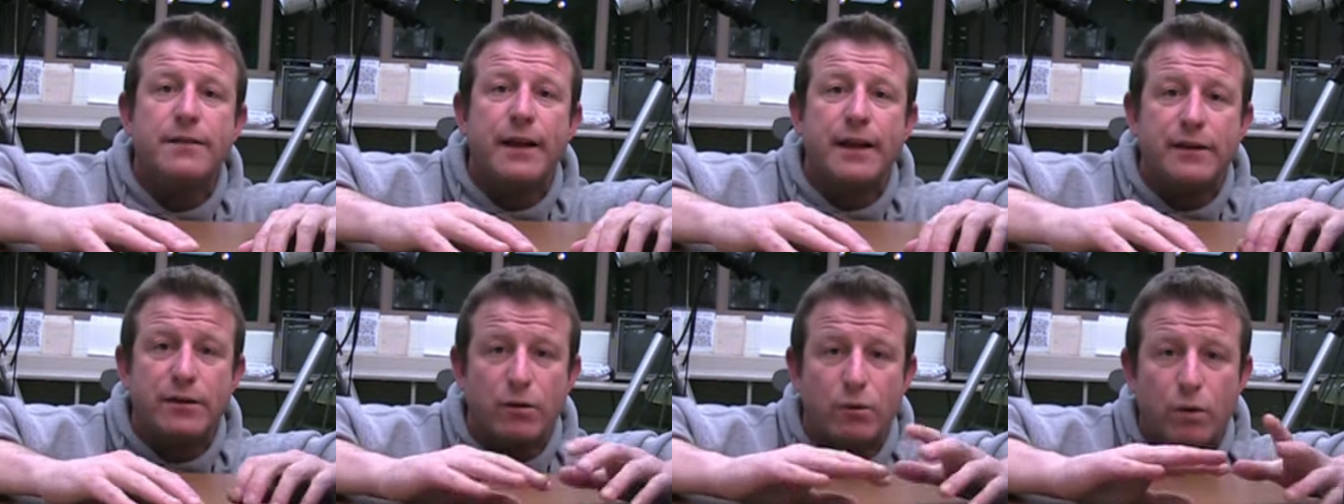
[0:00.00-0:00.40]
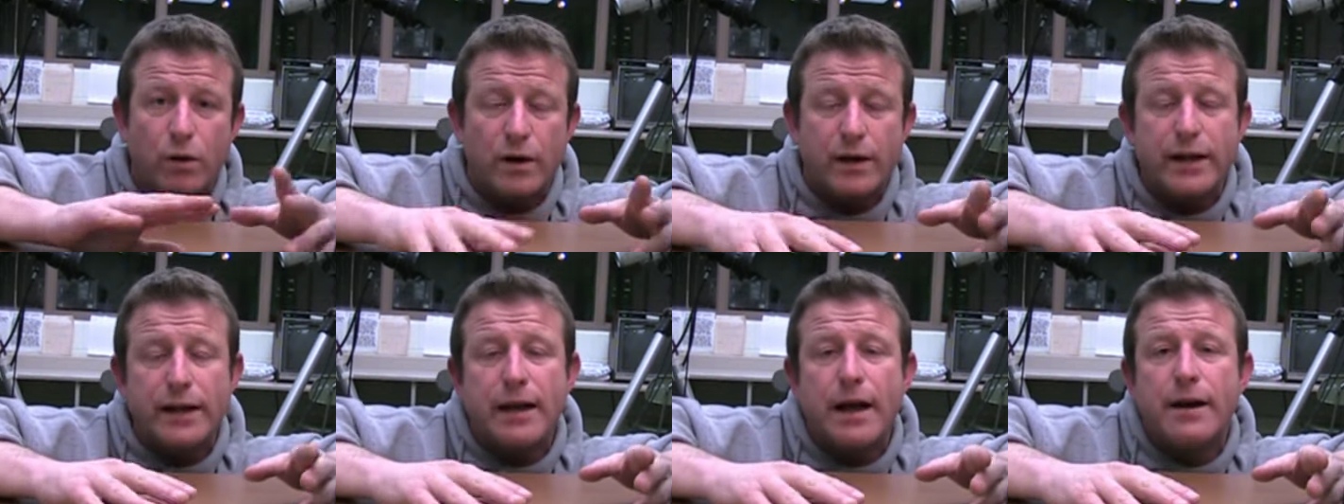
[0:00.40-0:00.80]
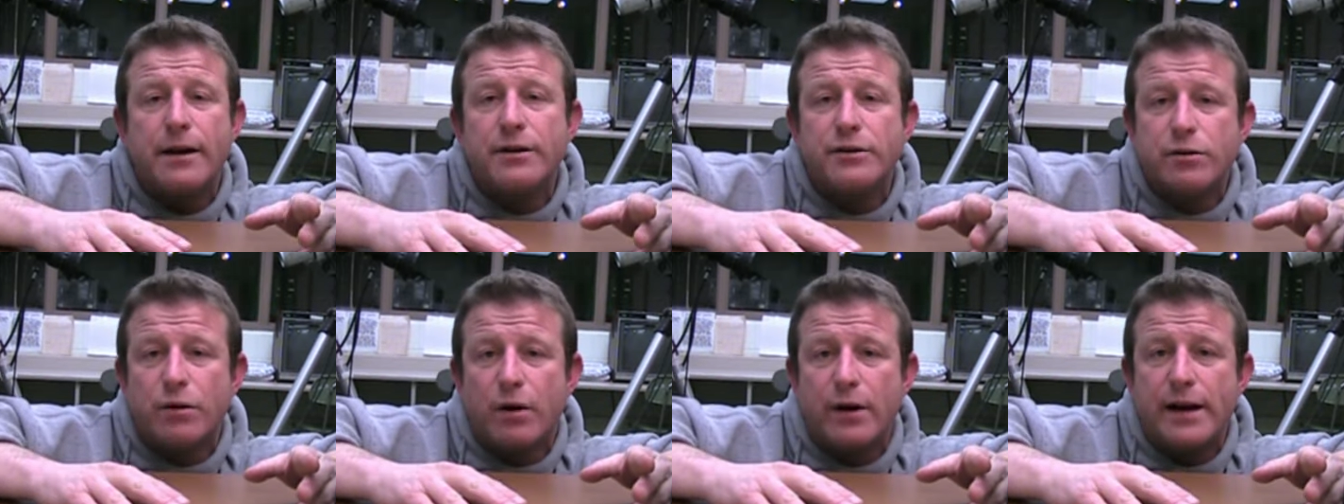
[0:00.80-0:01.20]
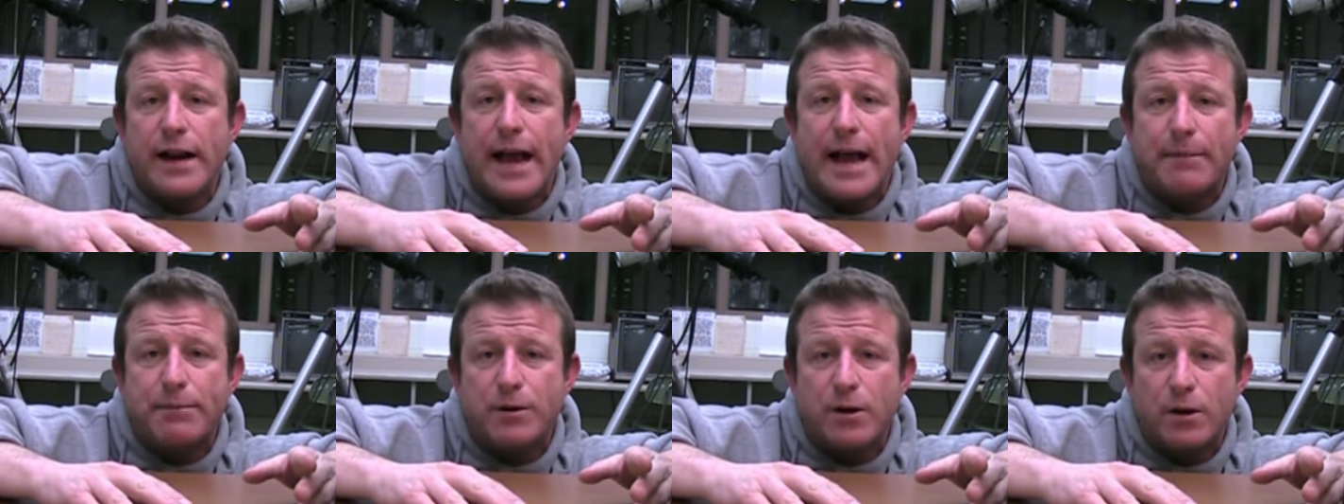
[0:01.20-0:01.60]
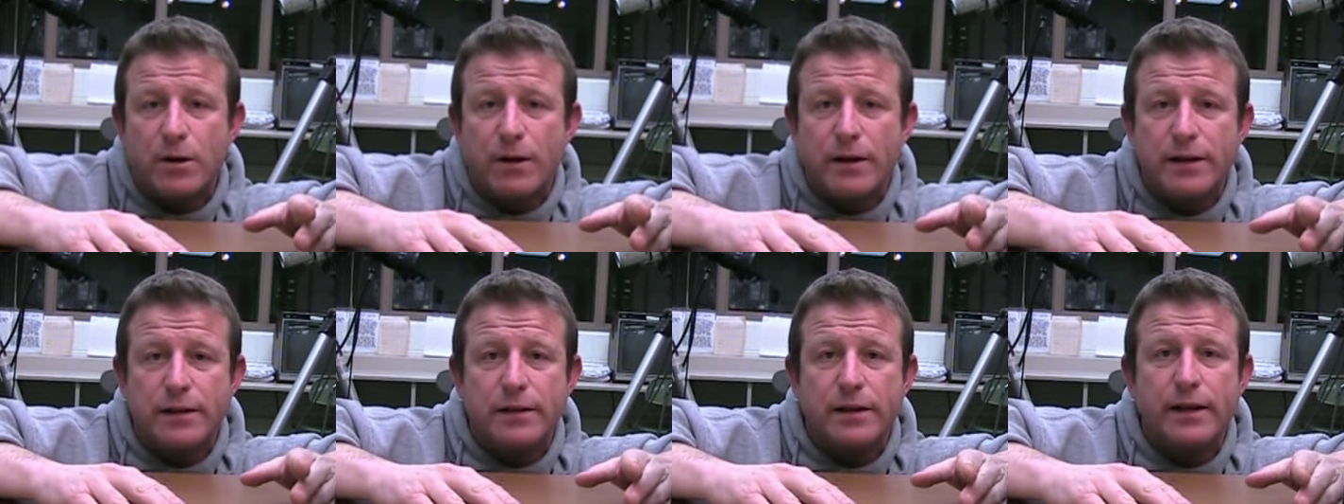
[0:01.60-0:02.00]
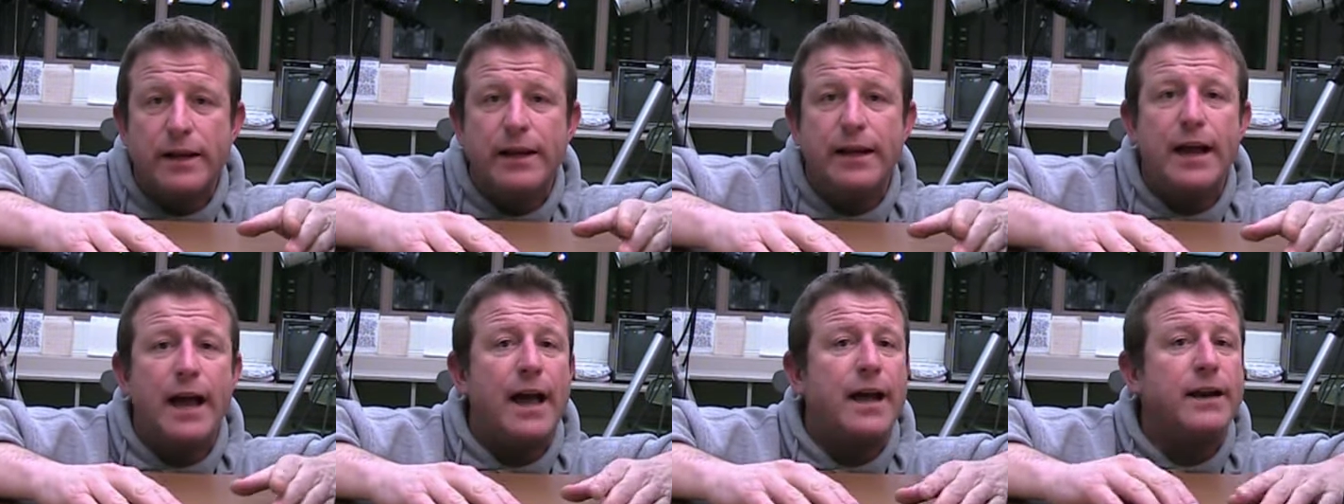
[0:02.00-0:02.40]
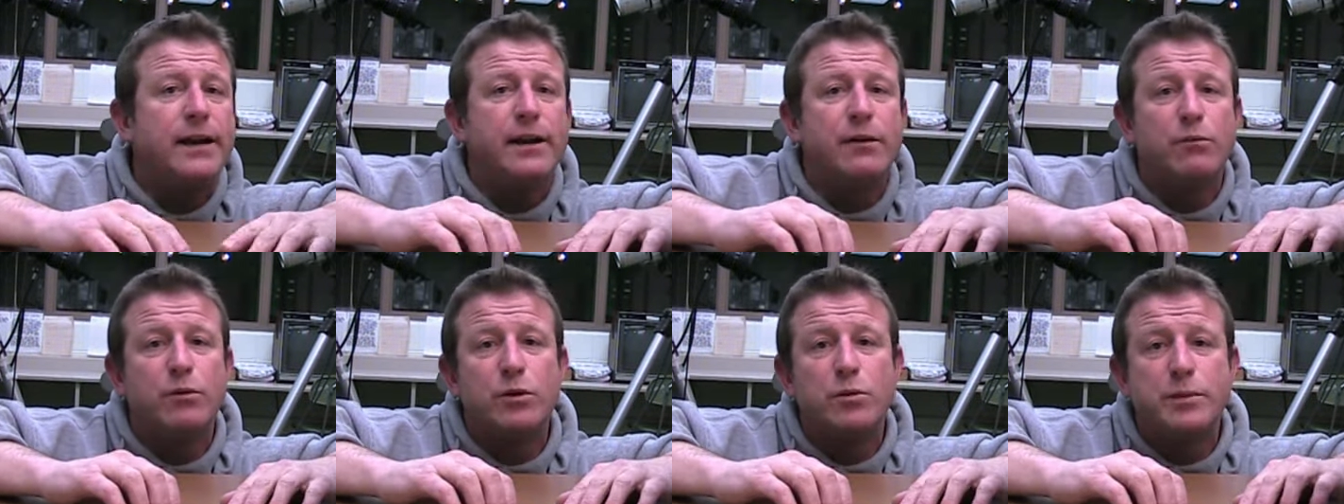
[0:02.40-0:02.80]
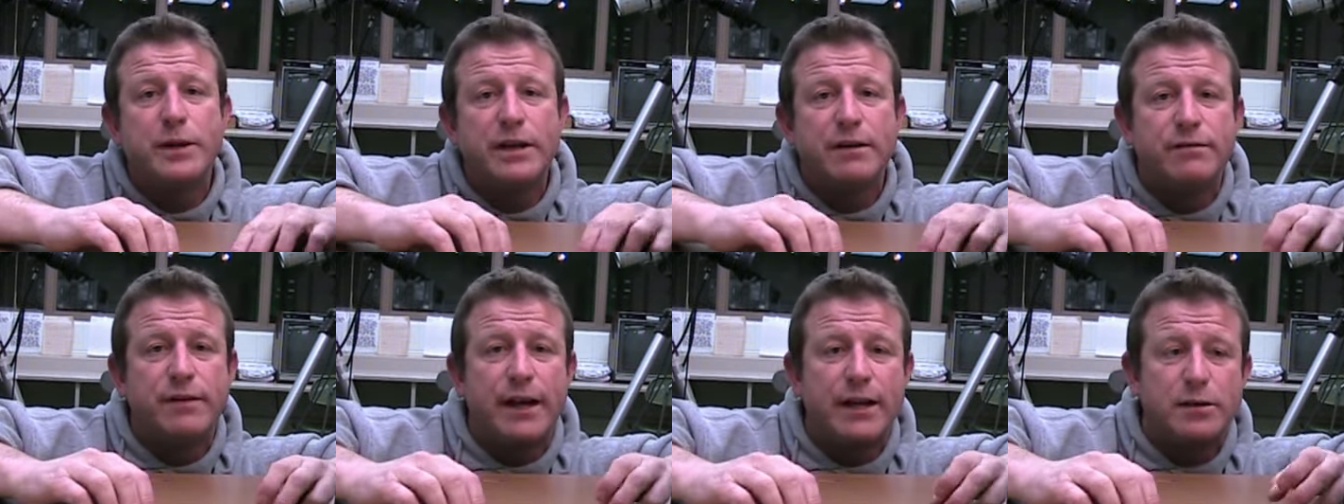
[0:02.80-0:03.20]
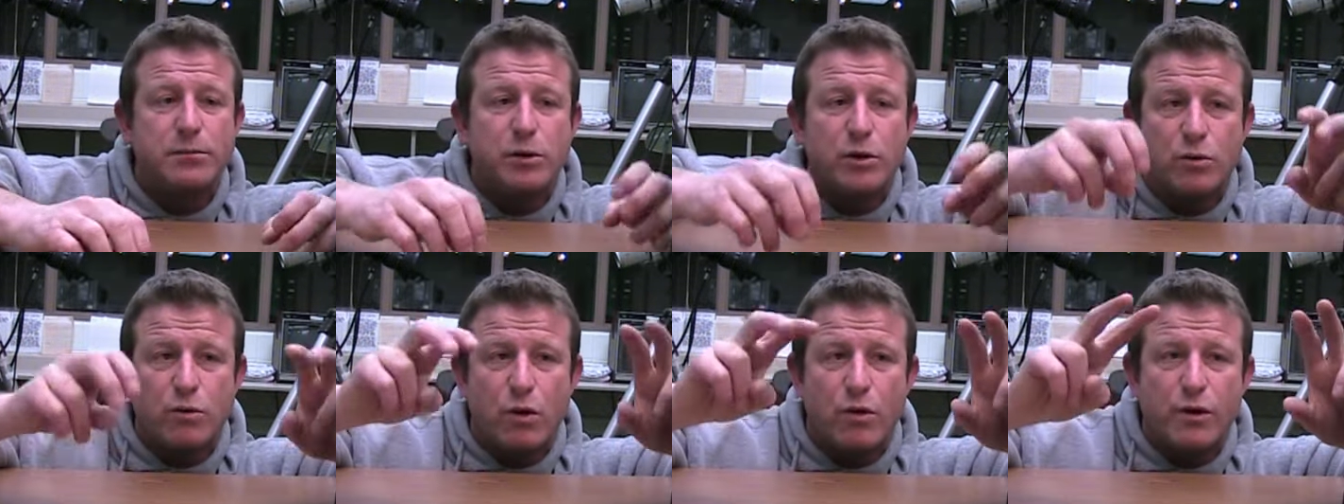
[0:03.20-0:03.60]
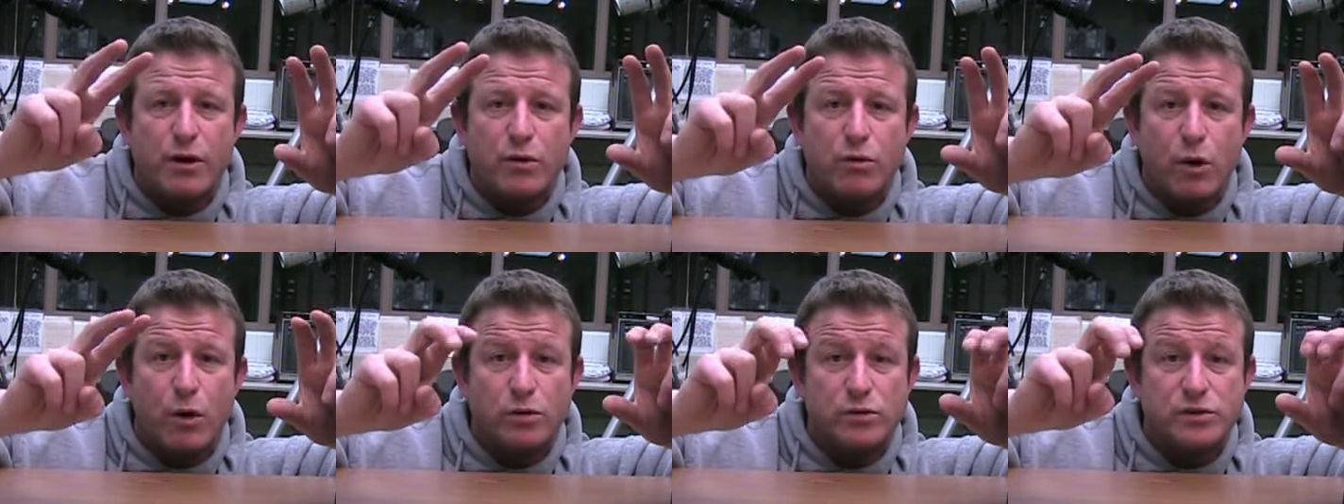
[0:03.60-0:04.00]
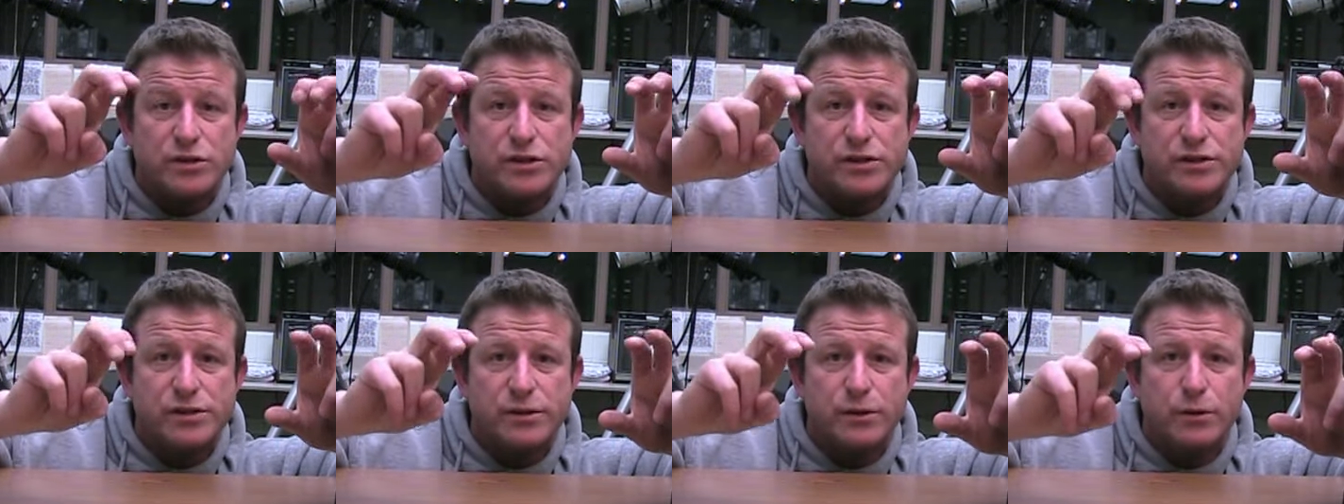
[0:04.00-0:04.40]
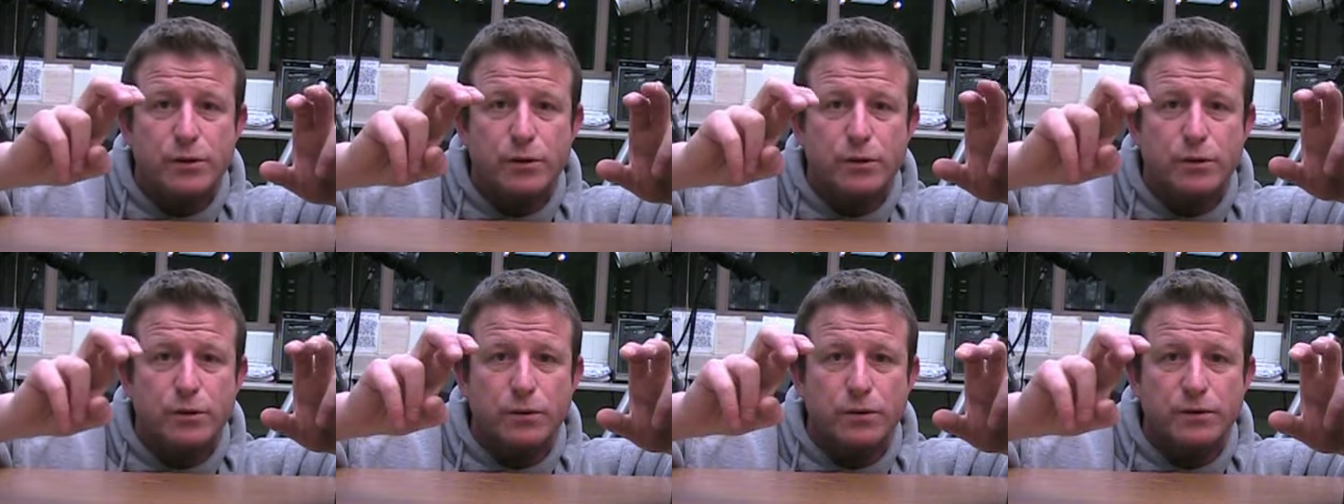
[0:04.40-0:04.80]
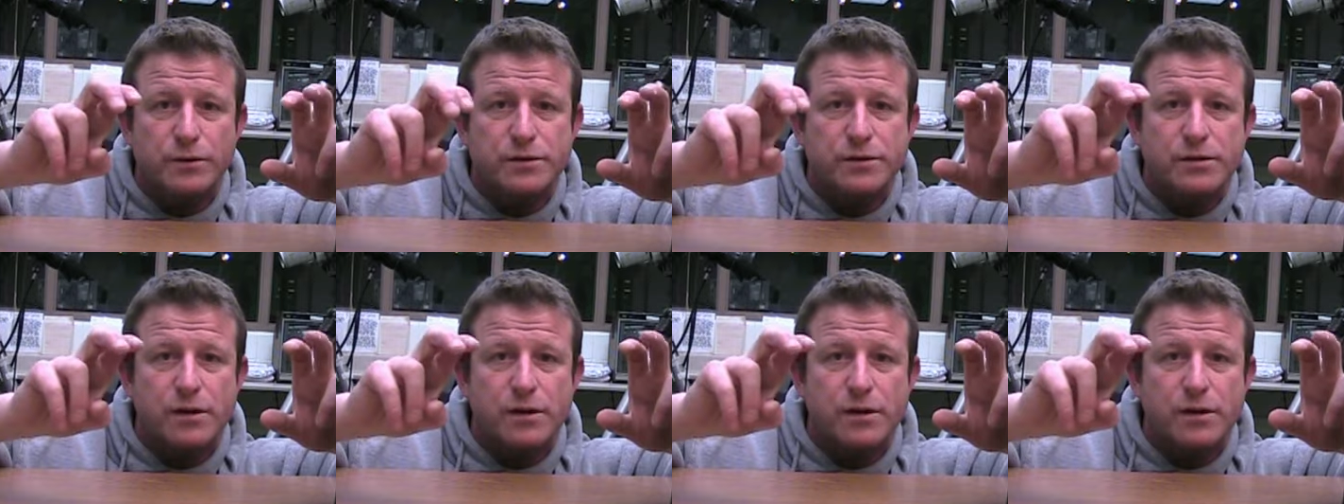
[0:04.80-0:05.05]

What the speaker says: that they're working on a Droid app currently and it will be available quote-unquote soon.